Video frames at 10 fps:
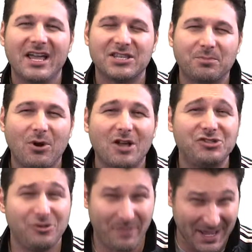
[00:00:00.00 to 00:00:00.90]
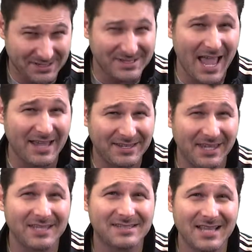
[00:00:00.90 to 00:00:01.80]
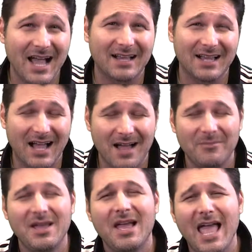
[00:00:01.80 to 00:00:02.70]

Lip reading: It's brought to you by StatKings.com.